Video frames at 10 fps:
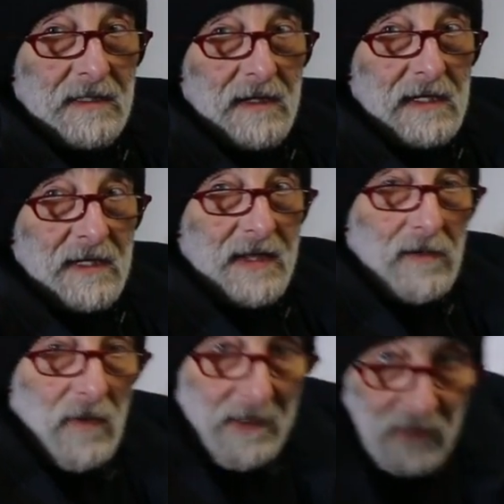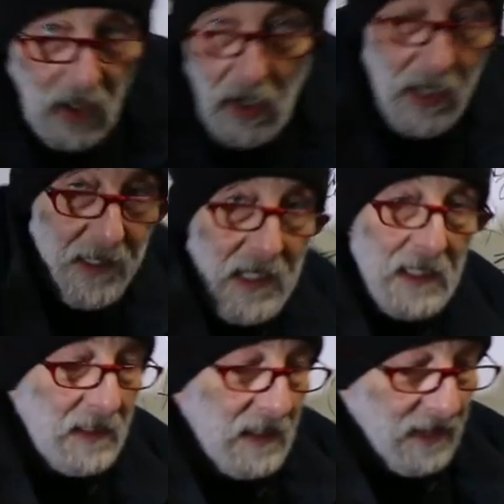They don't want them gone,
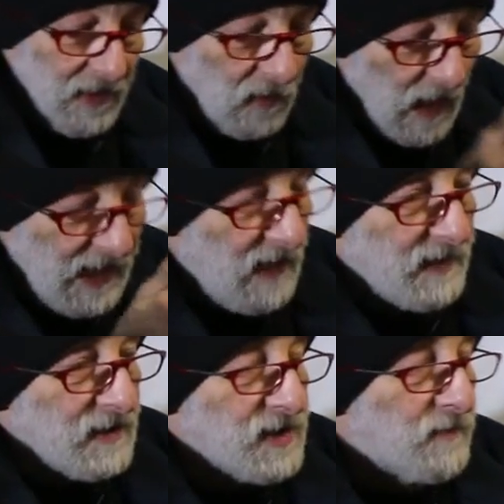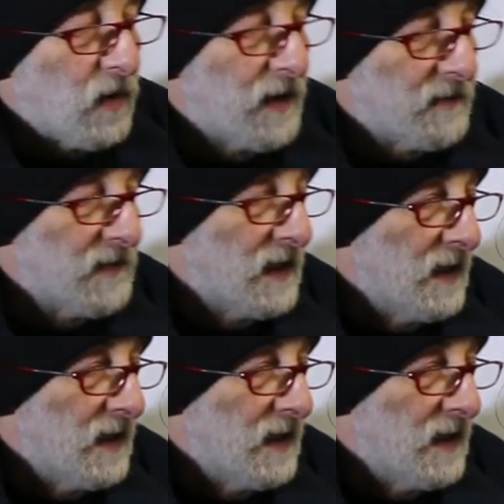and they're quite happy to support them.